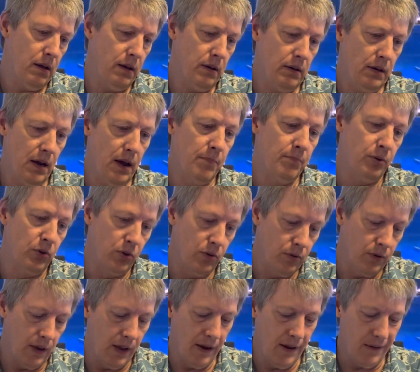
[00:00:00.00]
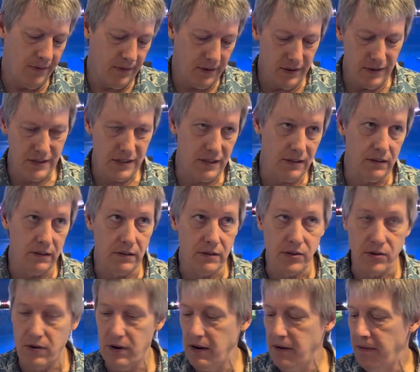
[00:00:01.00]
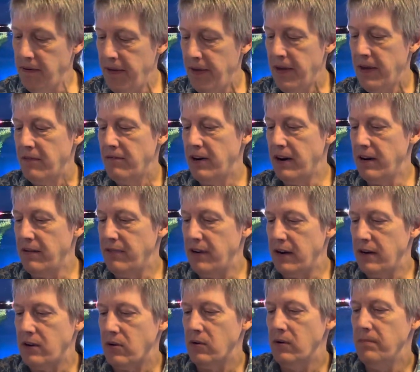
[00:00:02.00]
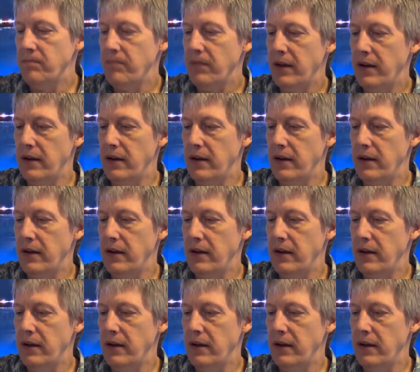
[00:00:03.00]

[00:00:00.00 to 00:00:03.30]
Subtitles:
Neon blue, yeah, it still looks green. Very, very cool.